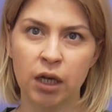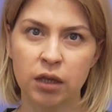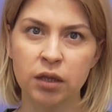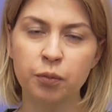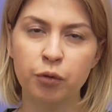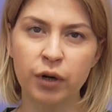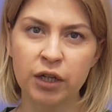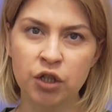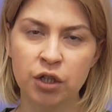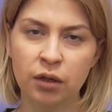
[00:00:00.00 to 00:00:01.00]
The
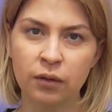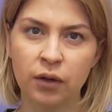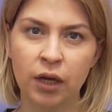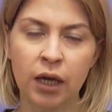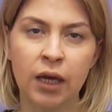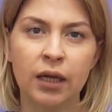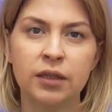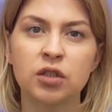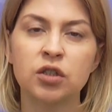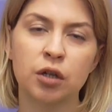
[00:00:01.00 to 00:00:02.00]
pressure,
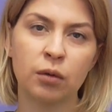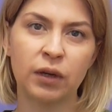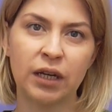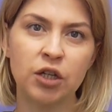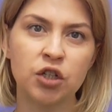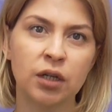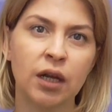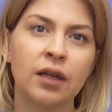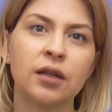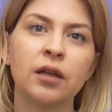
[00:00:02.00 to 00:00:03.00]
determination,
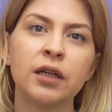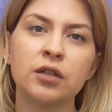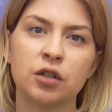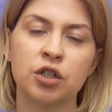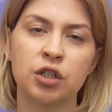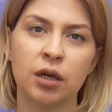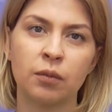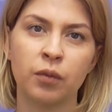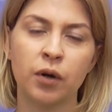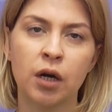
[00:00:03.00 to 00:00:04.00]
and the leadership
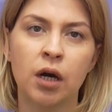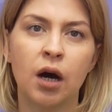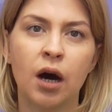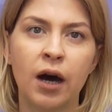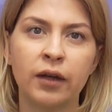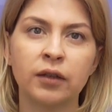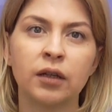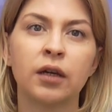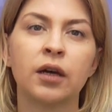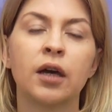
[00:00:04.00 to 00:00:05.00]

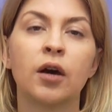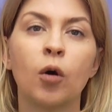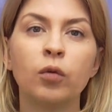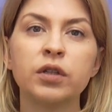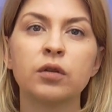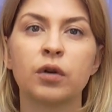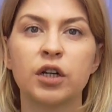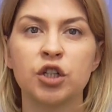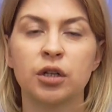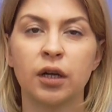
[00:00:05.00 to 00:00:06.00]
on holding
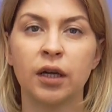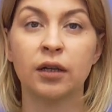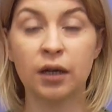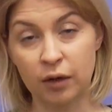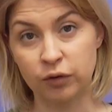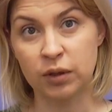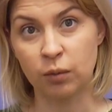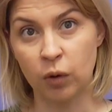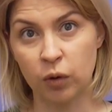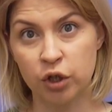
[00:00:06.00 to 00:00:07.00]
Russia
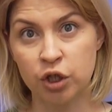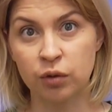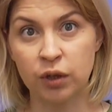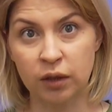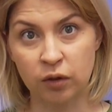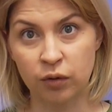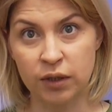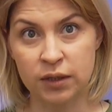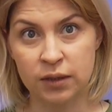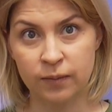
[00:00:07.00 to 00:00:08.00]
accountable should
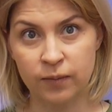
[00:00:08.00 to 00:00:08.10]
increase.